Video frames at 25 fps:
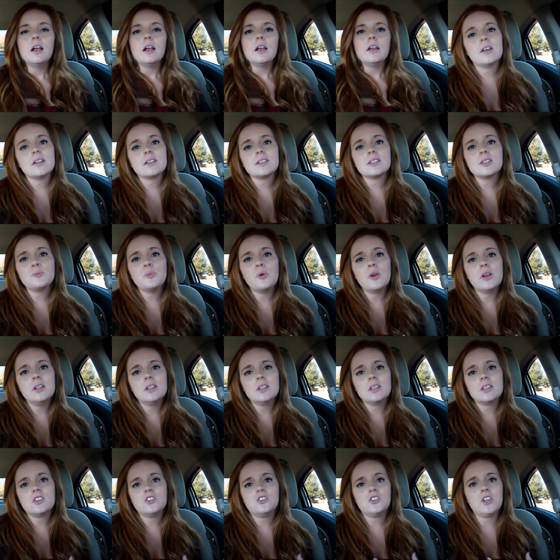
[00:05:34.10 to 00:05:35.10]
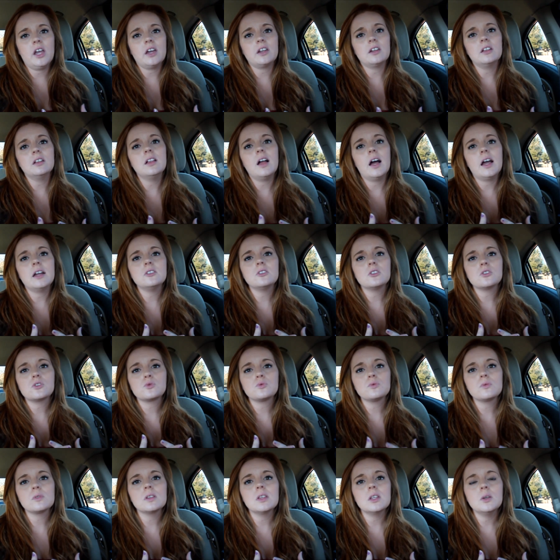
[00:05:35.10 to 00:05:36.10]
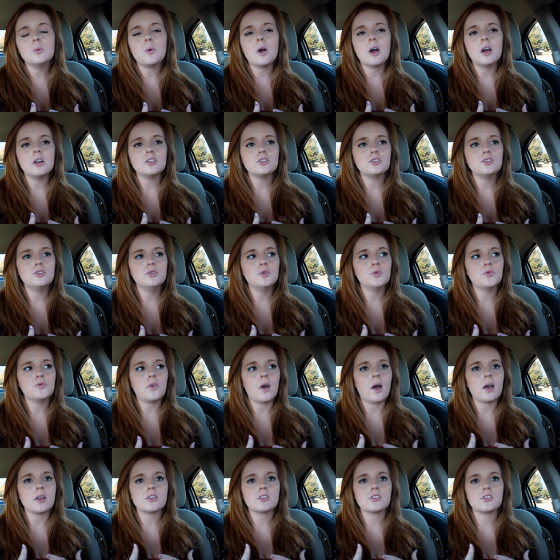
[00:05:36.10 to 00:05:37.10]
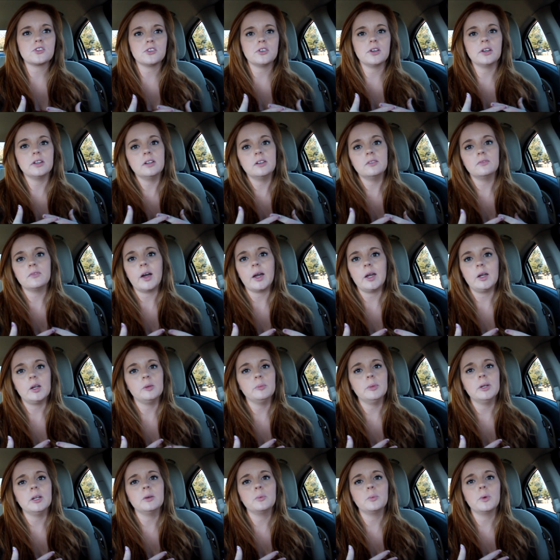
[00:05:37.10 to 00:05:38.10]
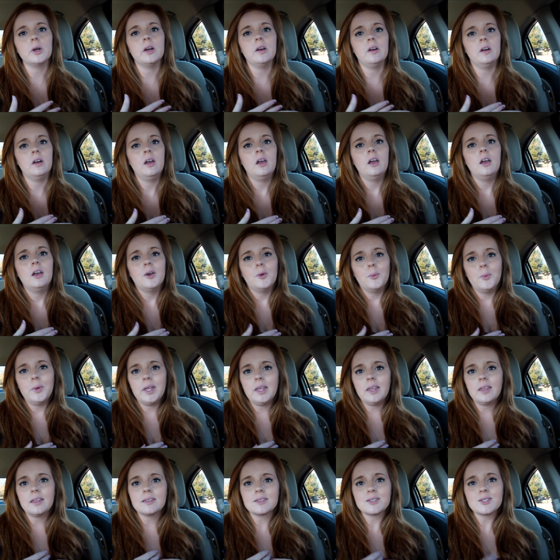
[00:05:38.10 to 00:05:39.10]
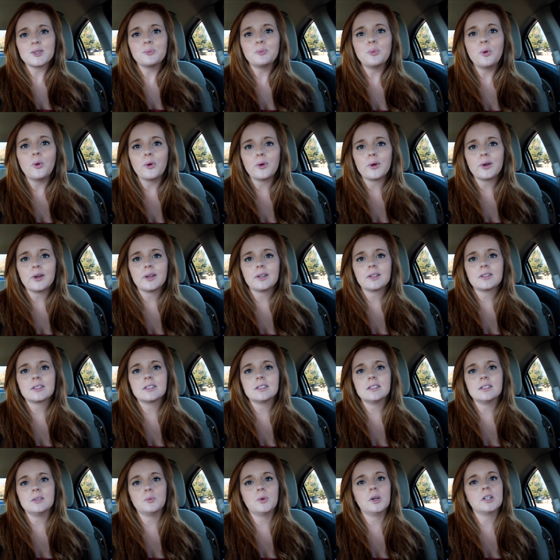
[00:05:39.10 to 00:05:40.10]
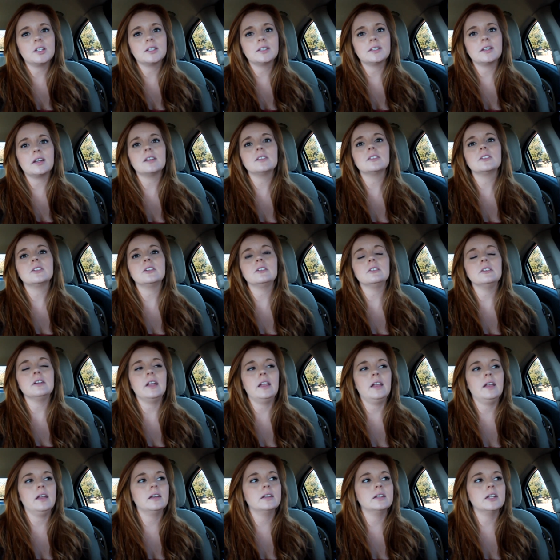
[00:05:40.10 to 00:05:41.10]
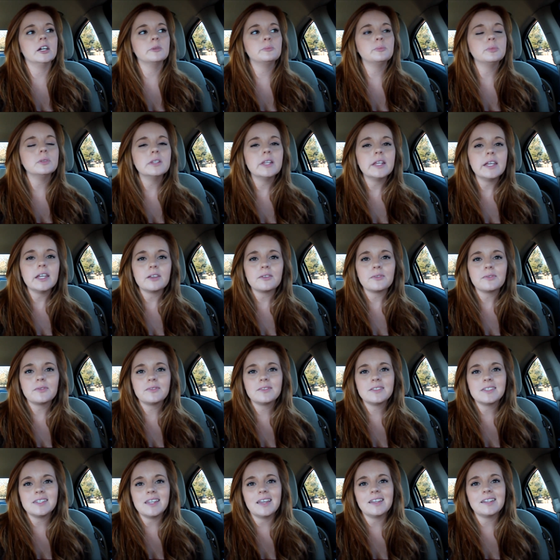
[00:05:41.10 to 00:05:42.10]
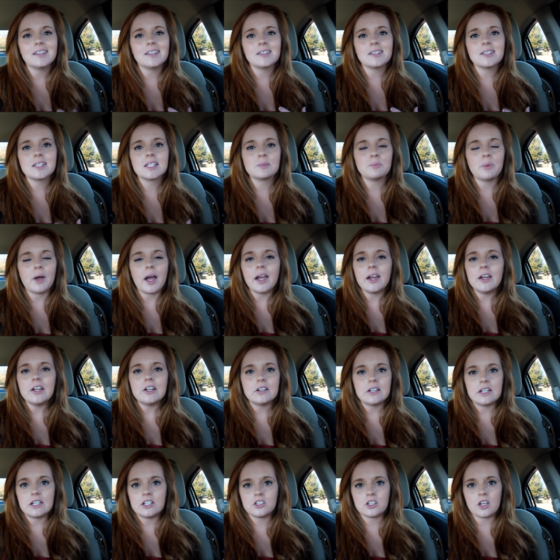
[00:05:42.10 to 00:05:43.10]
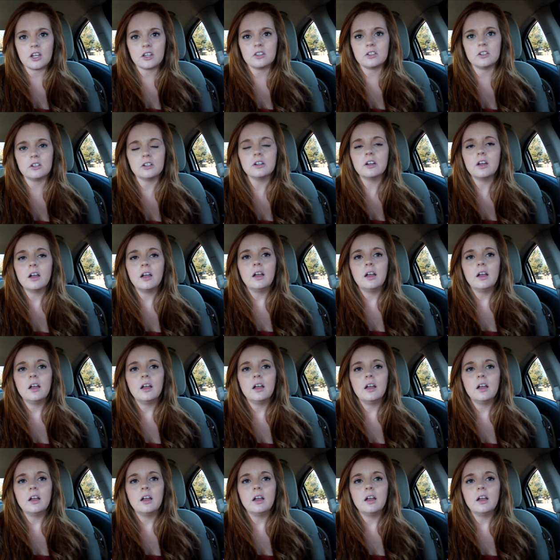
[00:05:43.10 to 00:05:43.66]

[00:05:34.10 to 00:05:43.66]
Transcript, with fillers: That's the point of this channel. I just really want to foster an environment where we can support one another and uplift and inspire each other